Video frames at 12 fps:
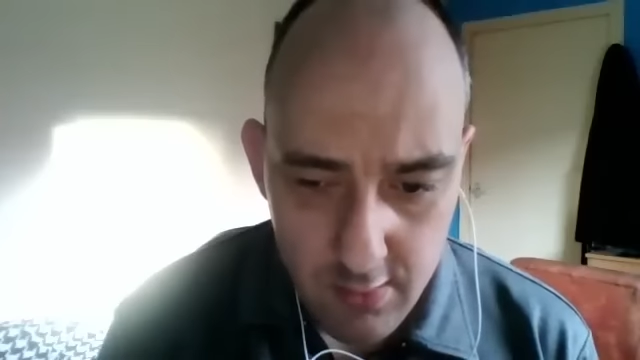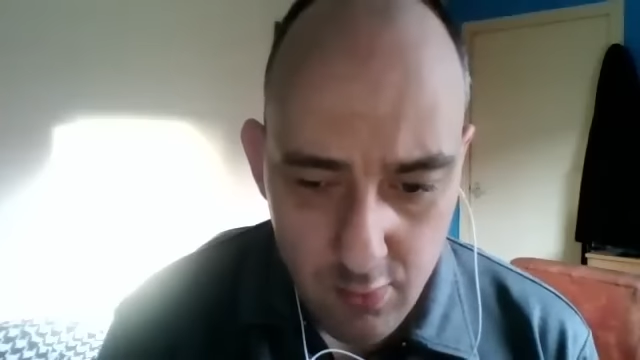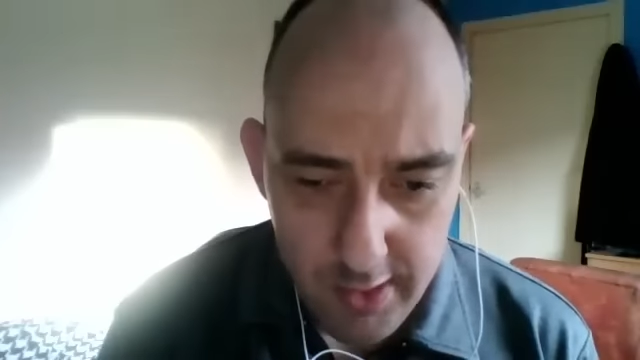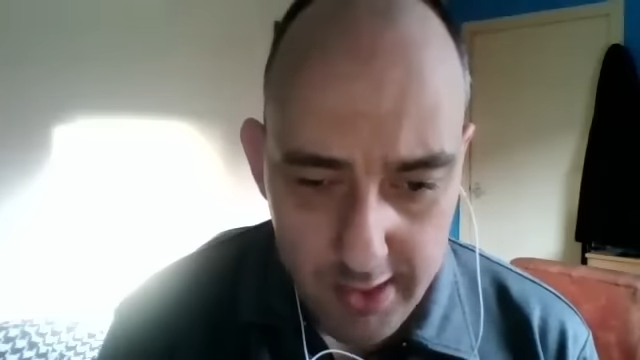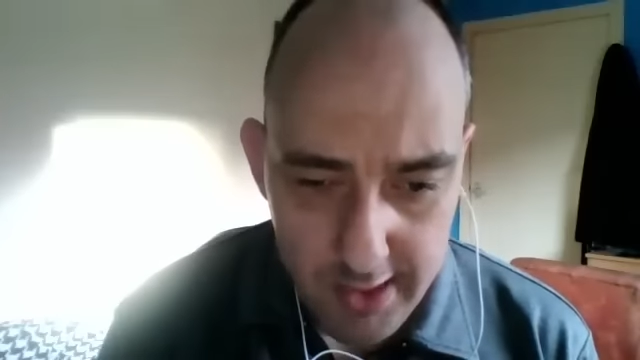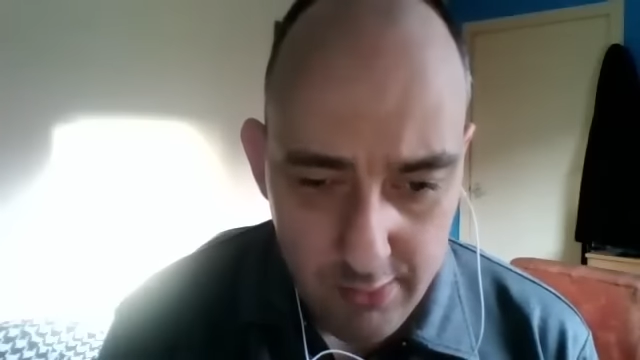
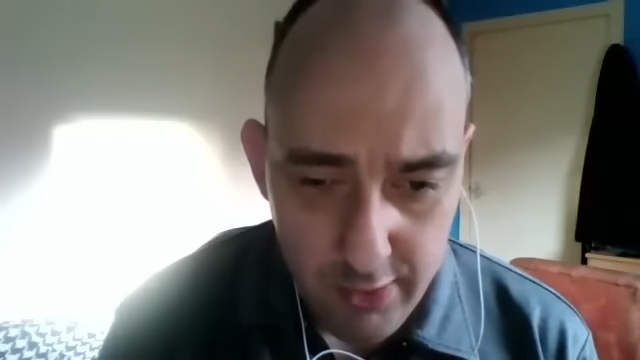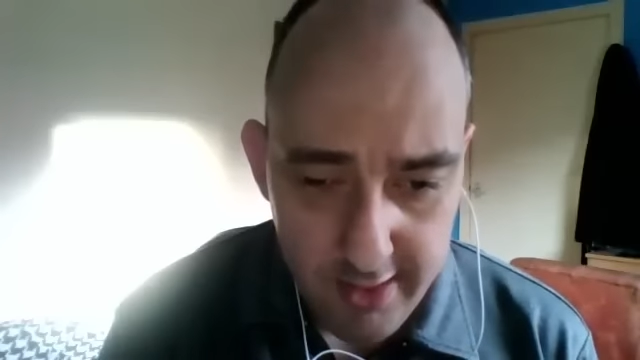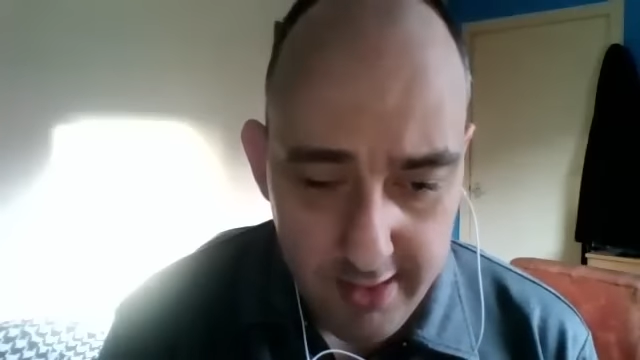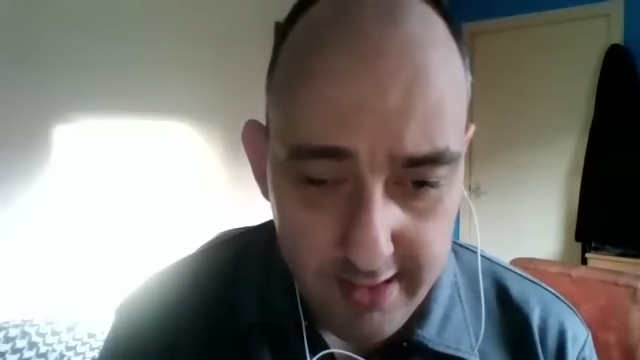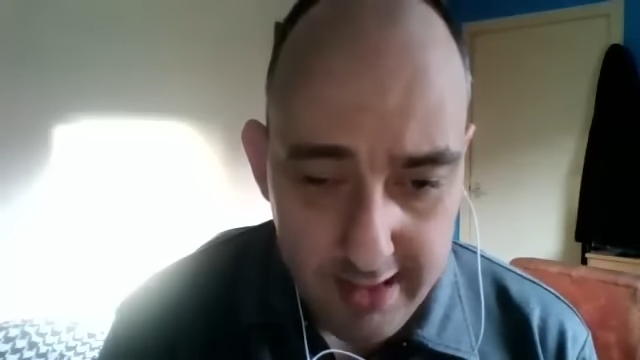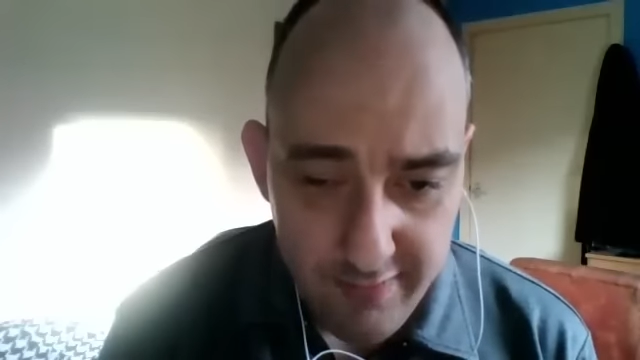we will
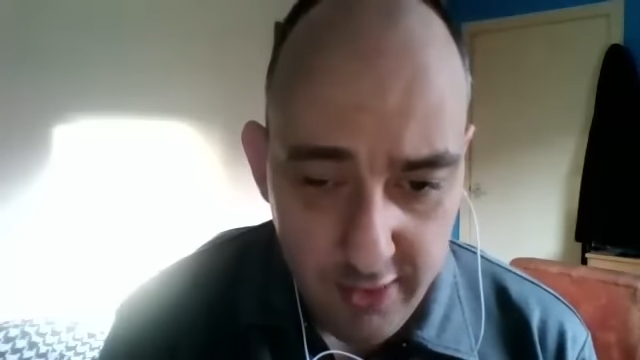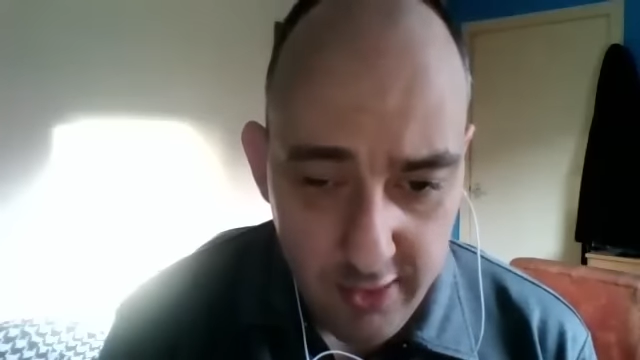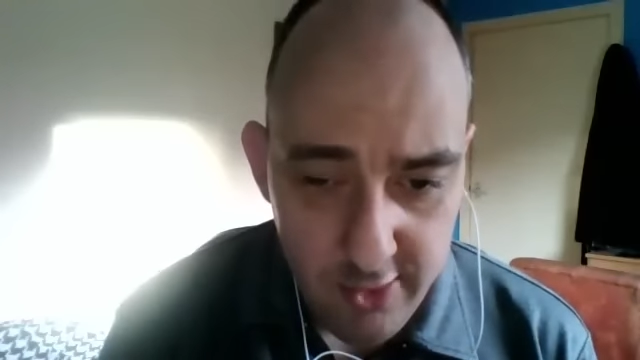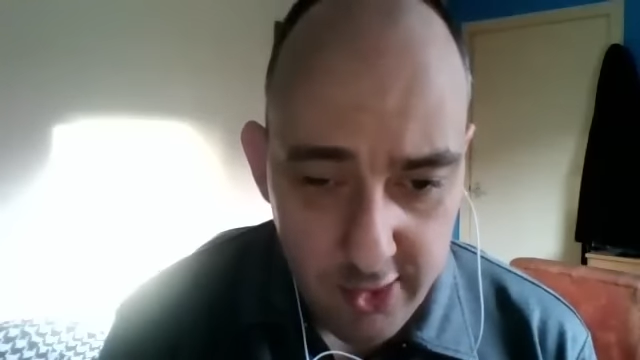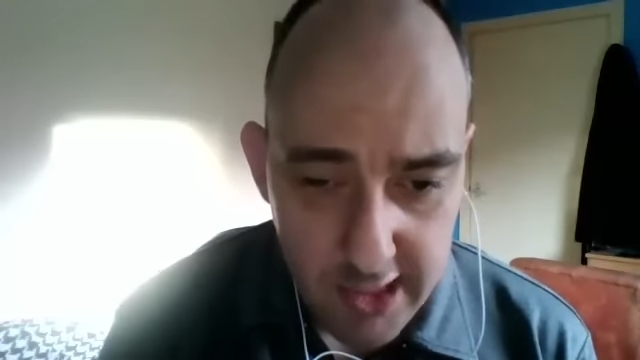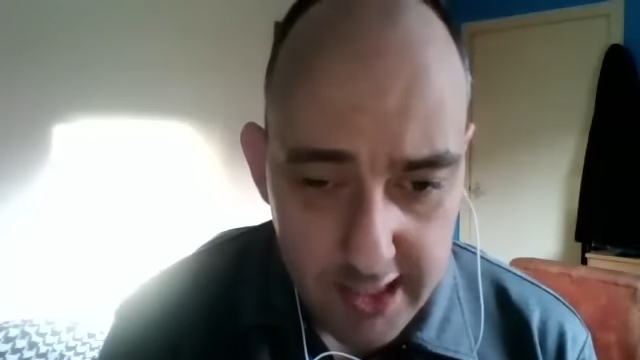endeavour
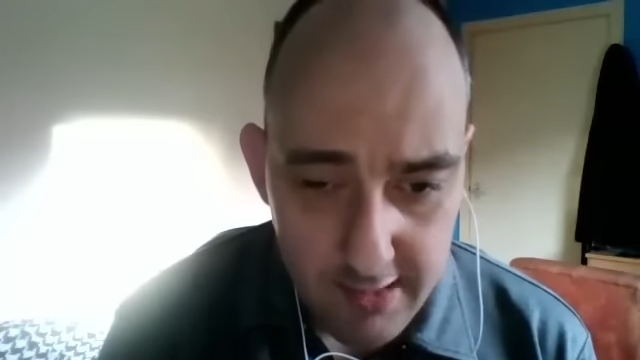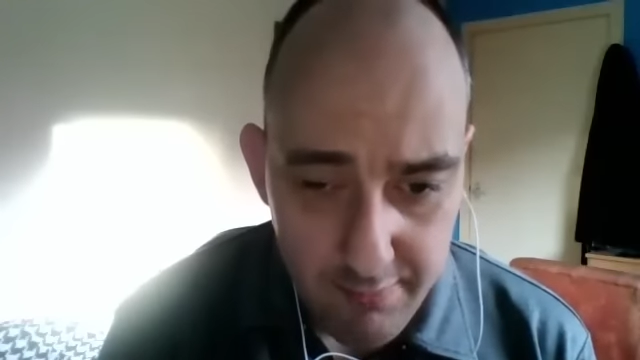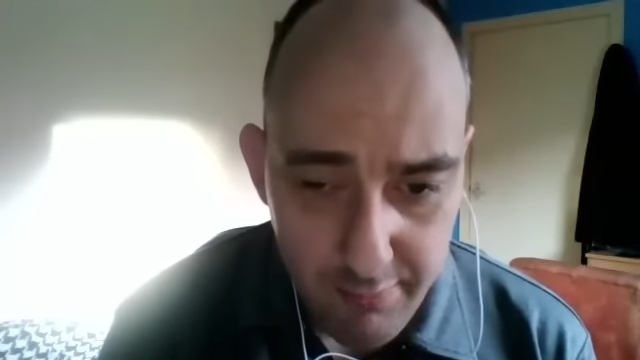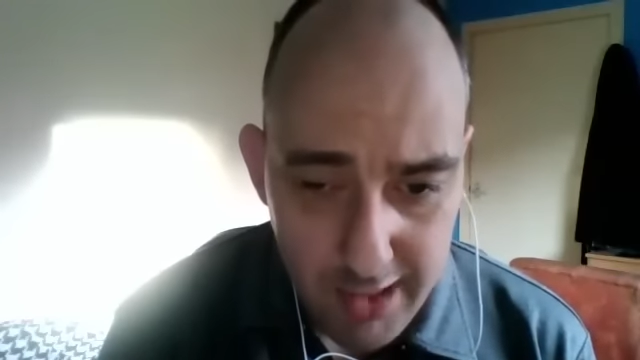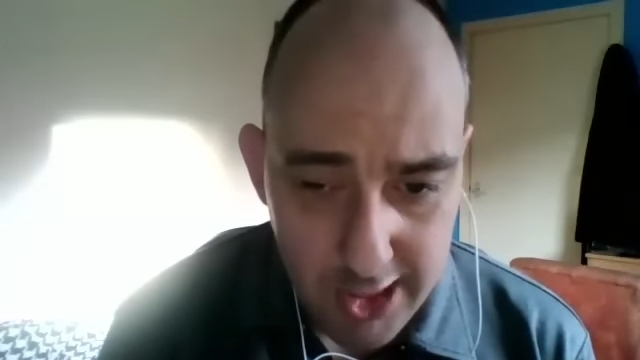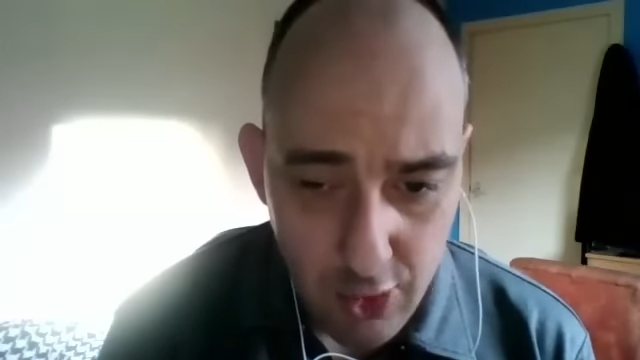to get them
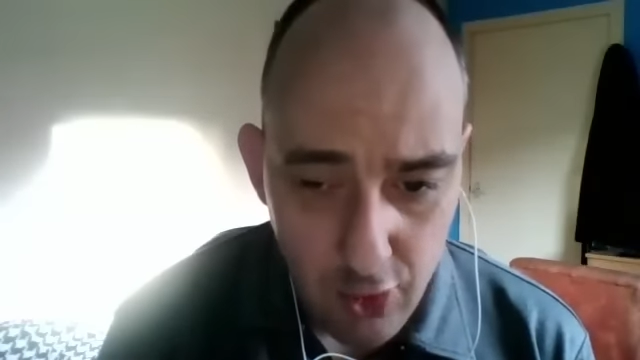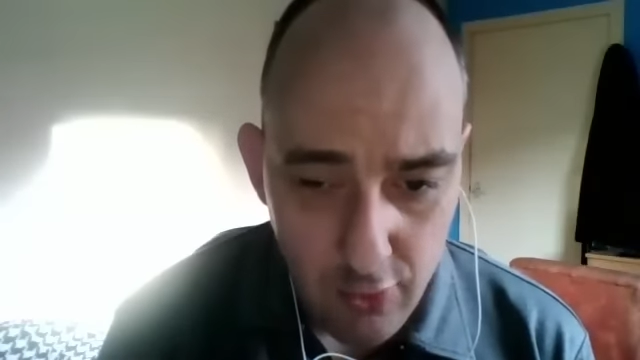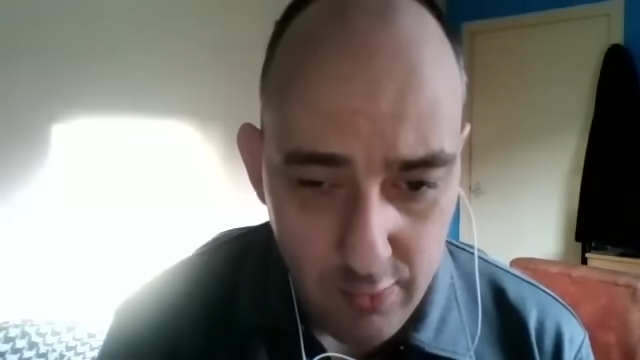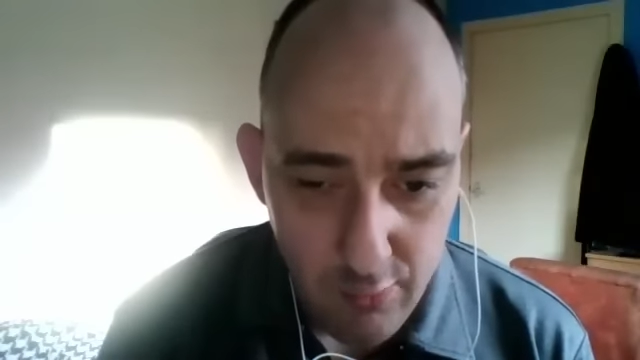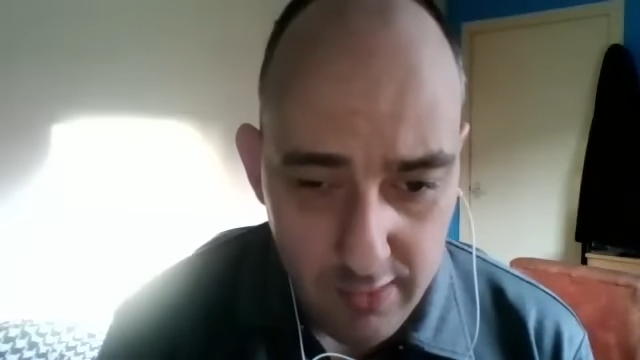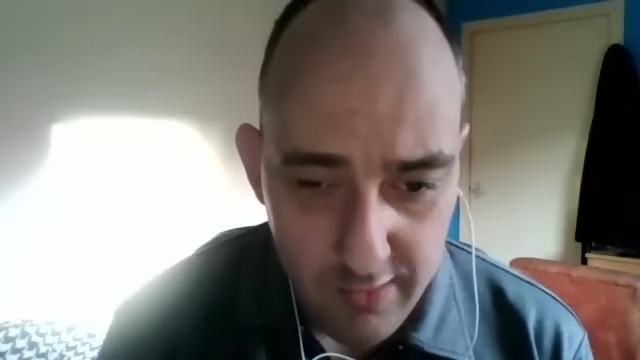back
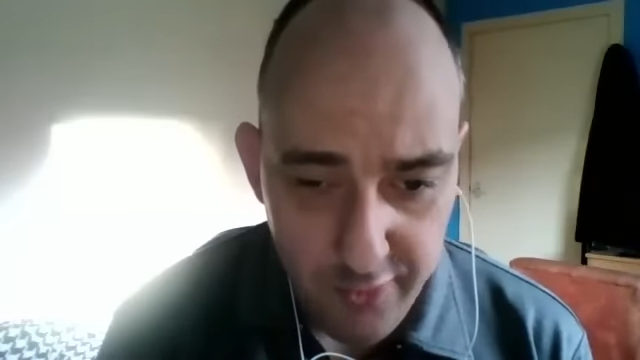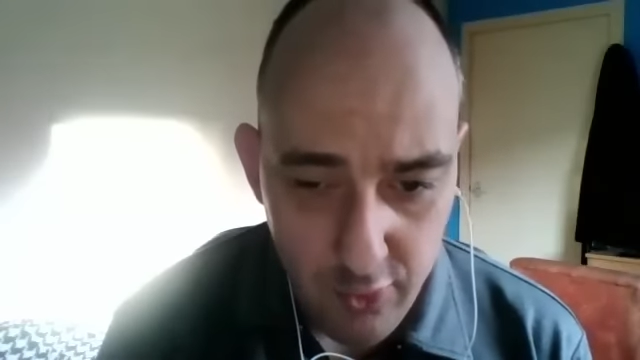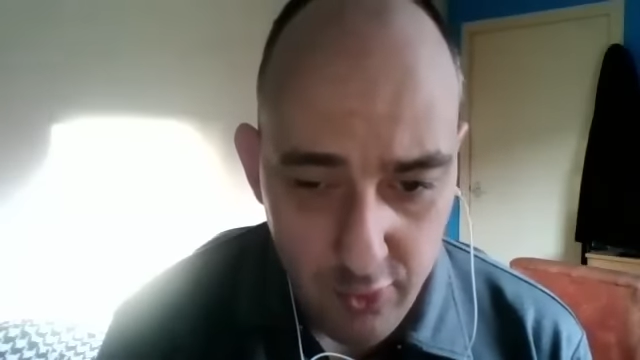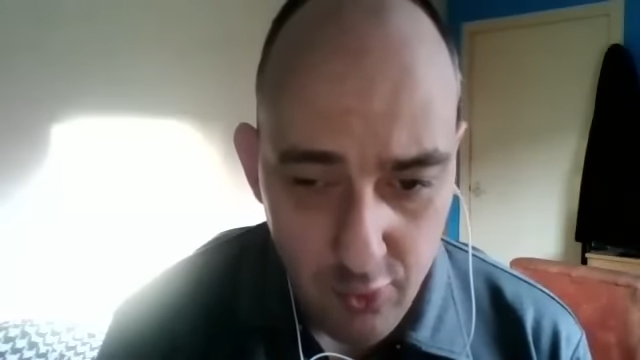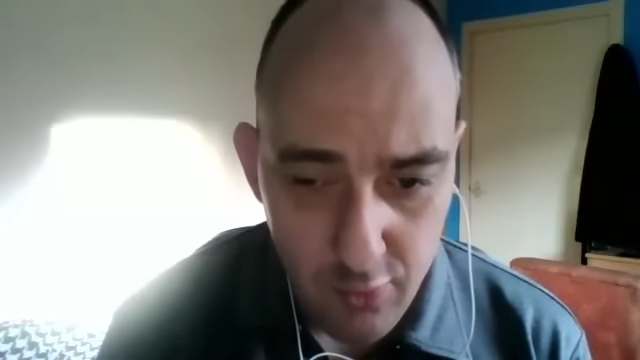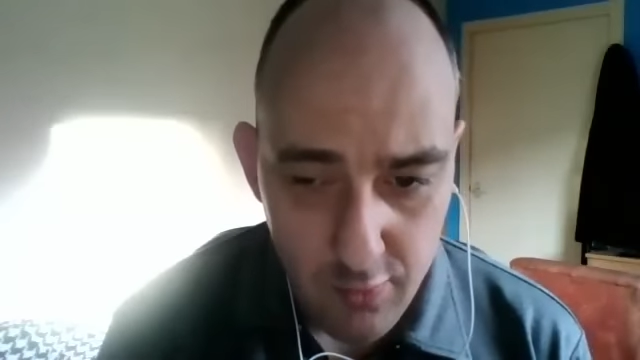online with
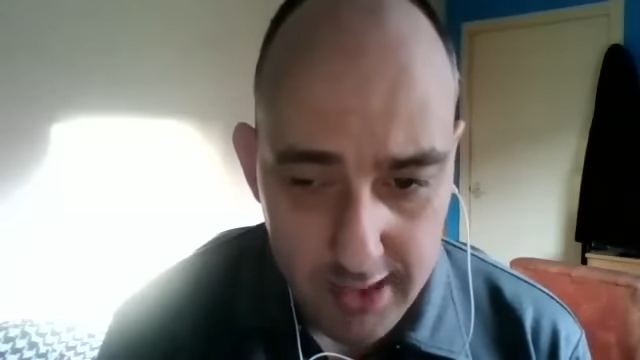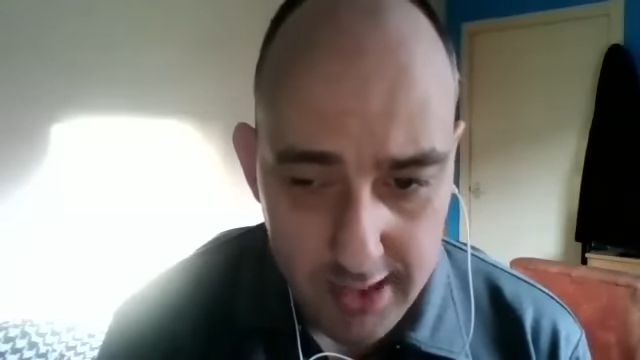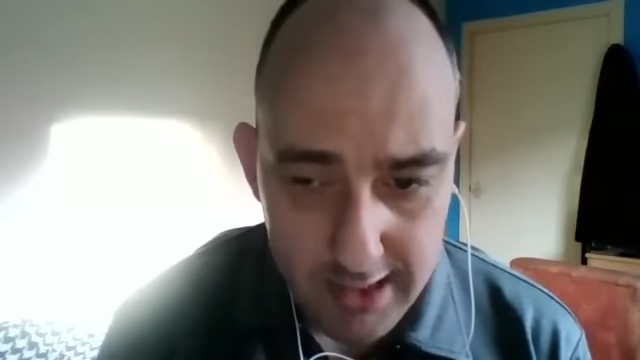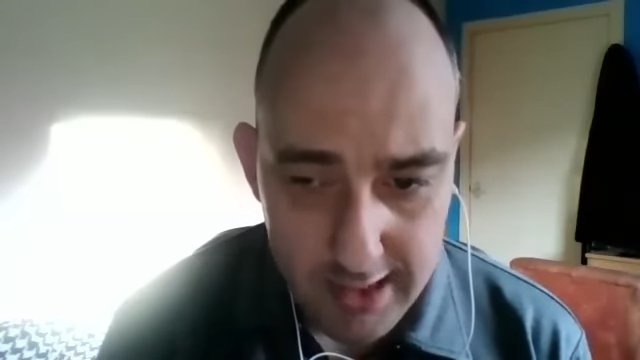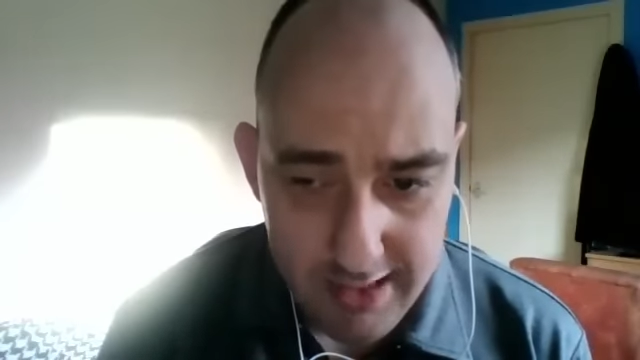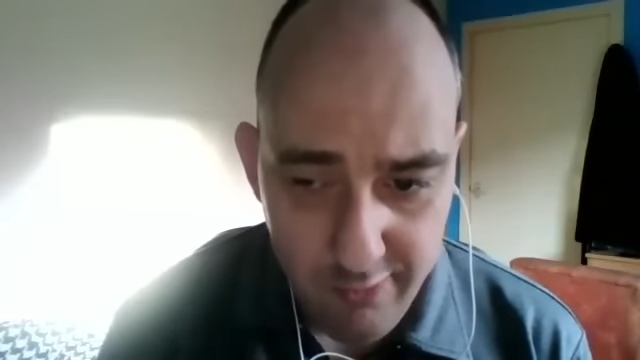you uh,